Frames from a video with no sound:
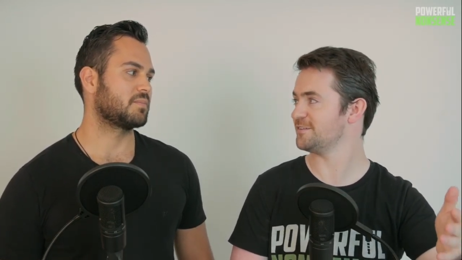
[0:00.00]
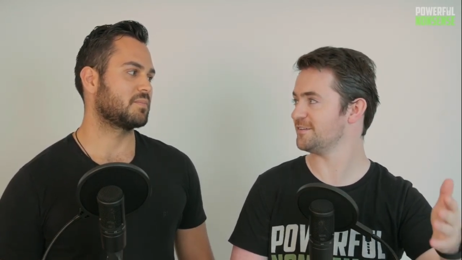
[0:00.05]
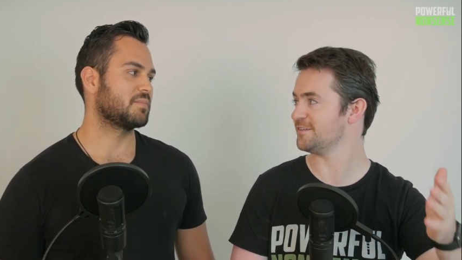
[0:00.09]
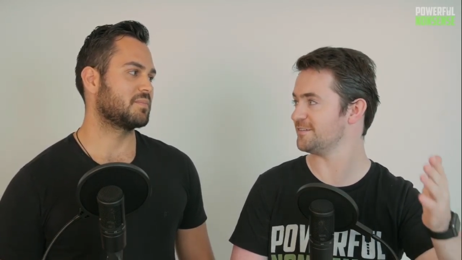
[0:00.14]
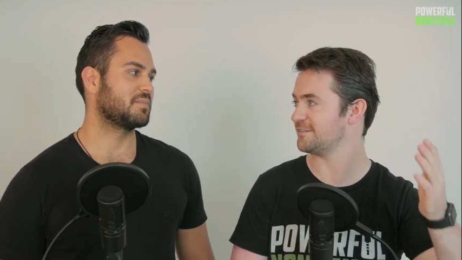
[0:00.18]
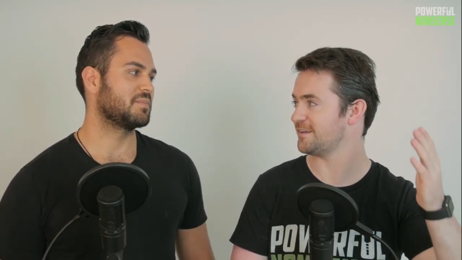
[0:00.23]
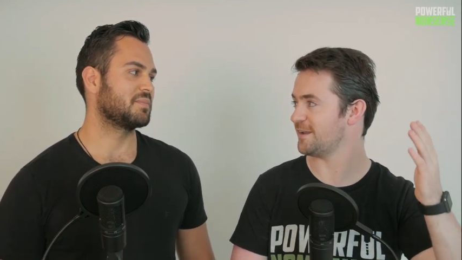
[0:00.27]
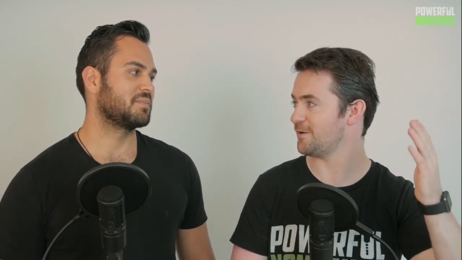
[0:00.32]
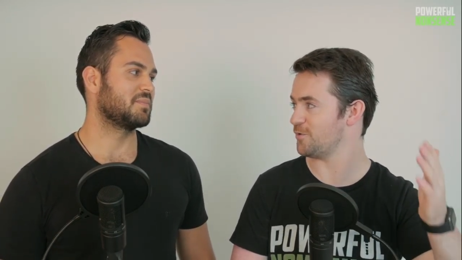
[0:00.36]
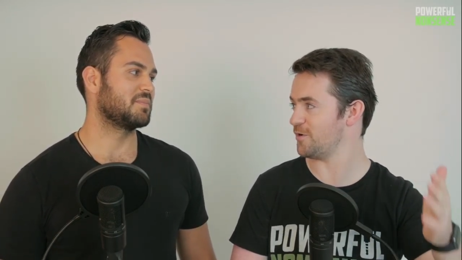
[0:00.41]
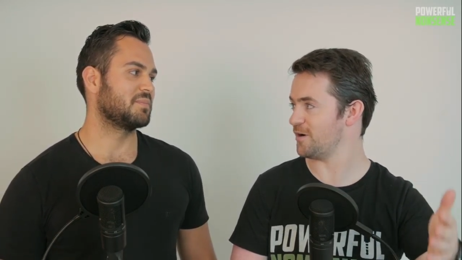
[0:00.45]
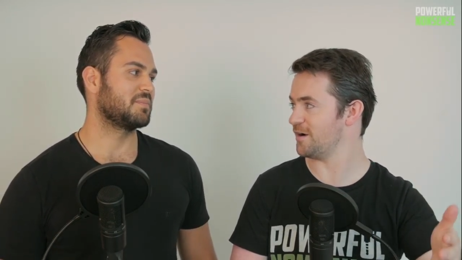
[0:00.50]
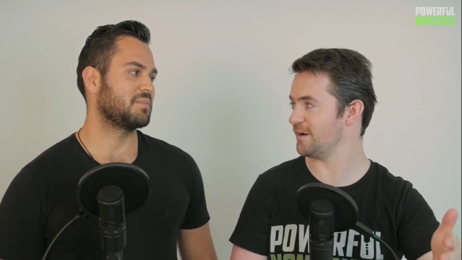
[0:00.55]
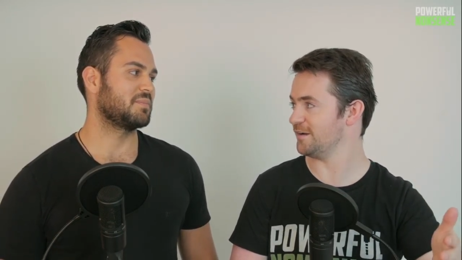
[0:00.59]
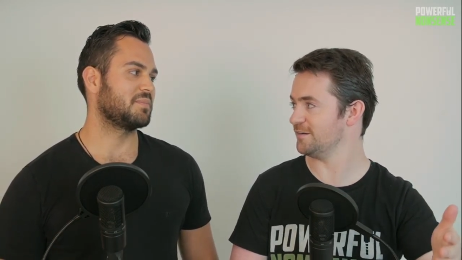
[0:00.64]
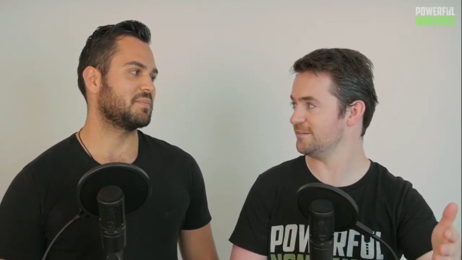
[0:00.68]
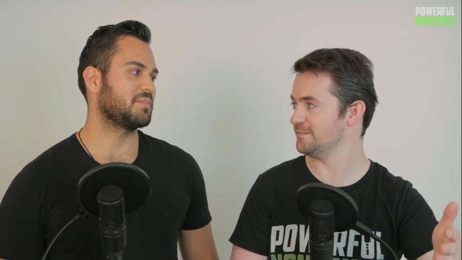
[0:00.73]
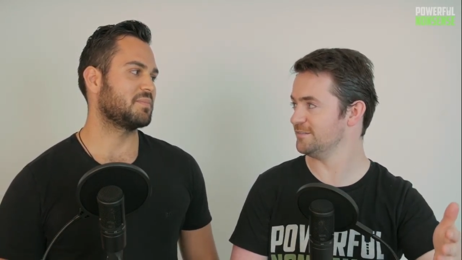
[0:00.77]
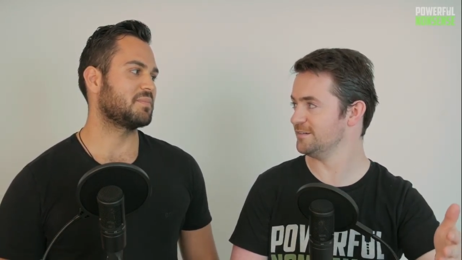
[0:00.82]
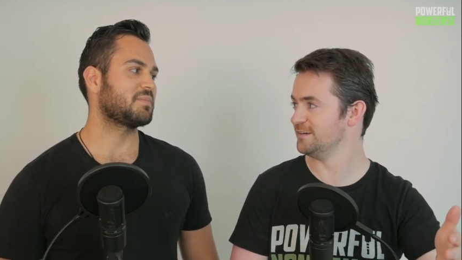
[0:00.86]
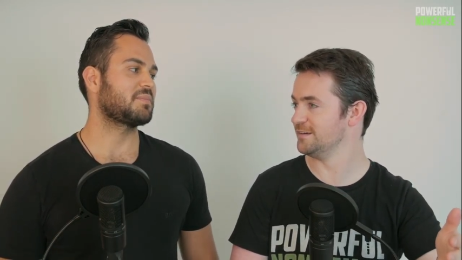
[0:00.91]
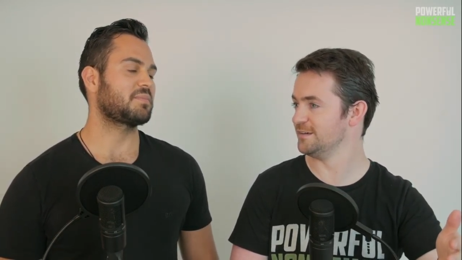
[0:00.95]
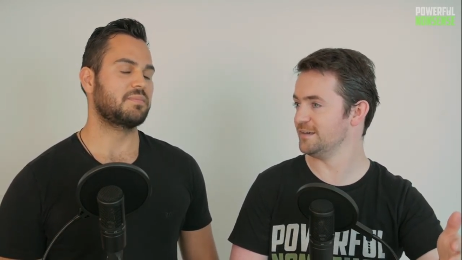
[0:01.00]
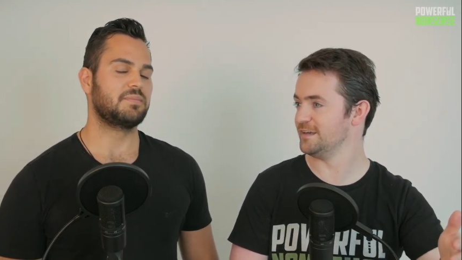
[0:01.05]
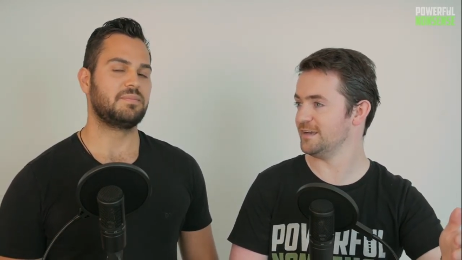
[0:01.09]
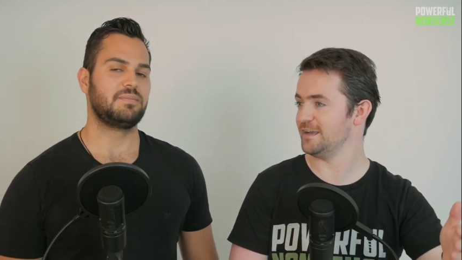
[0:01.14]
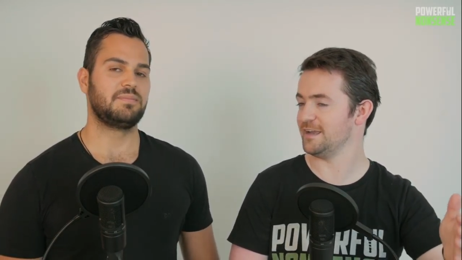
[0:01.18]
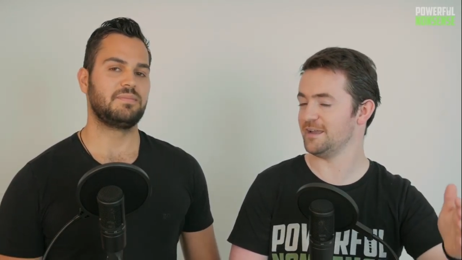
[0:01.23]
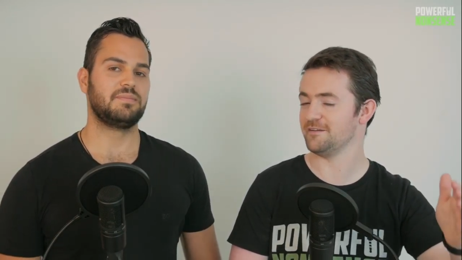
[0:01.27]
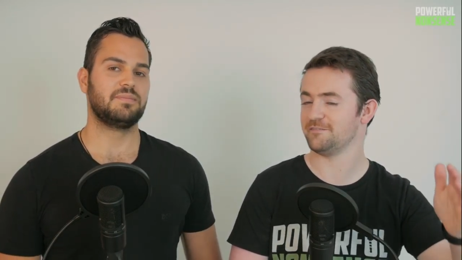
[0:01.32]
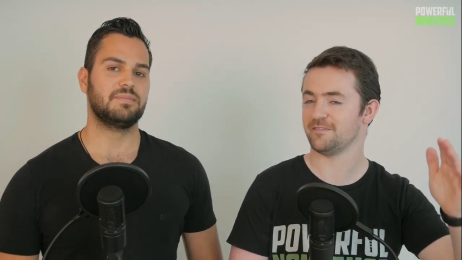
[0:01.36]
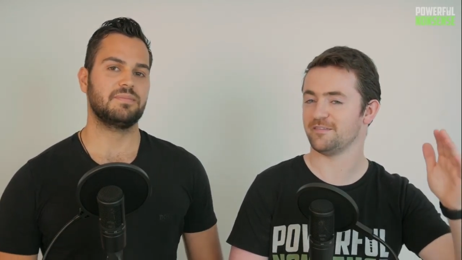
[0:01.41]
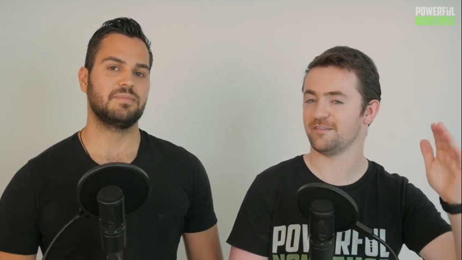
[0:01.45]
Speaker 1: to say why.
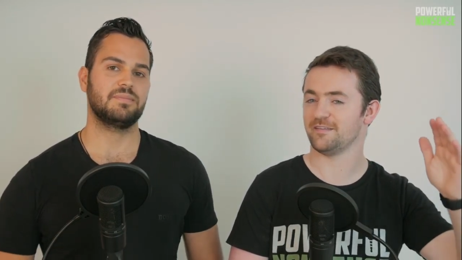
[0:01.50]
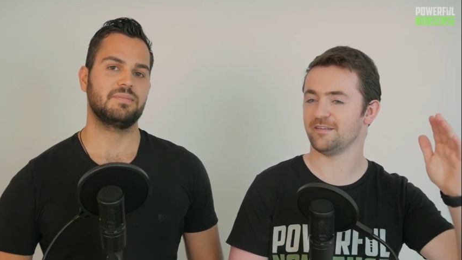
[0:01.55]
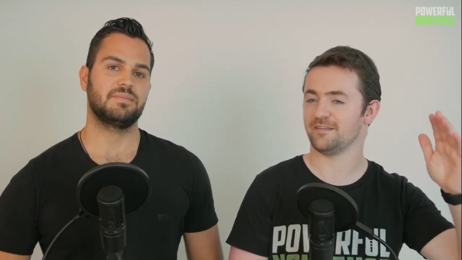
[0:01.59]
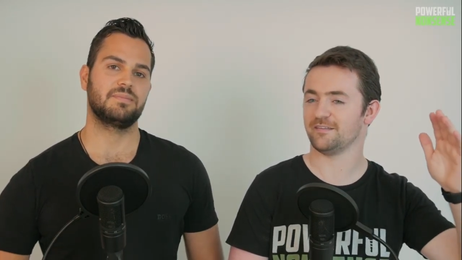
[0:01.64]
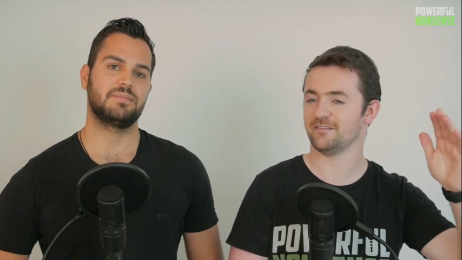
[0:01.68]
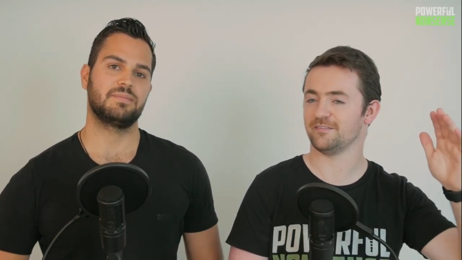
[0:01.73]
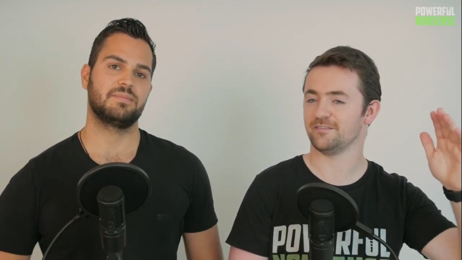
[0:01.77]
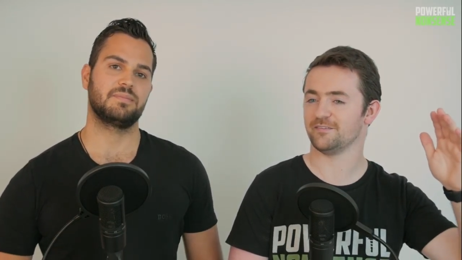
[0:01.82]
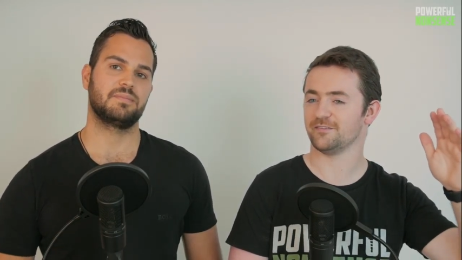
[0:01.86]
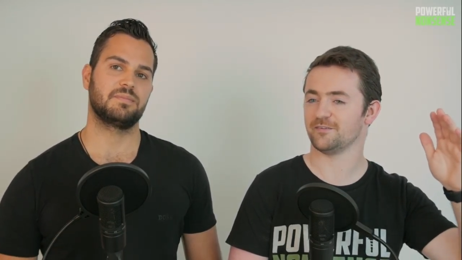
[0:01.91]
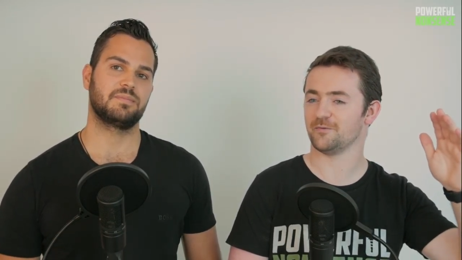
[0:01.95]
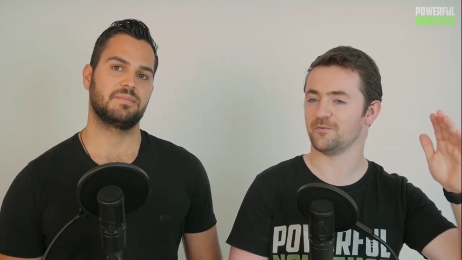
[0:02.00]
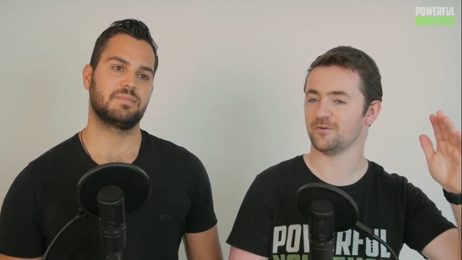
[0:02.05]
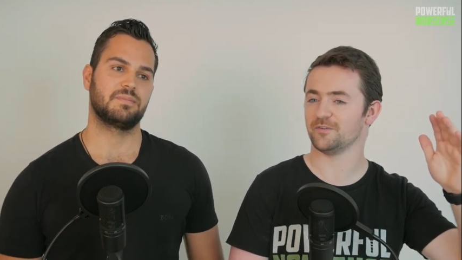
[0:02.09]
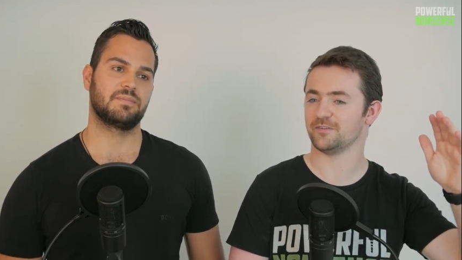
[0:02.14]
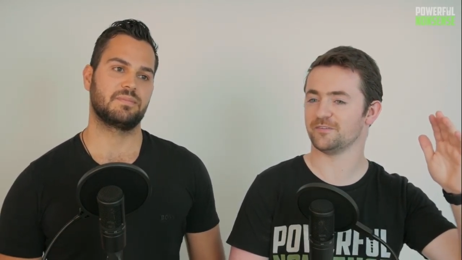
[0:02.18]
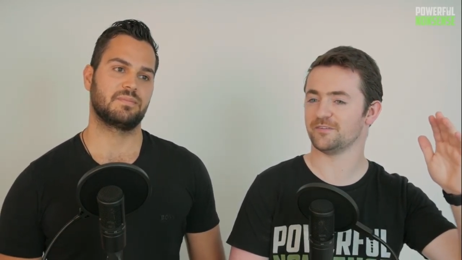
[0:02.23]
If someone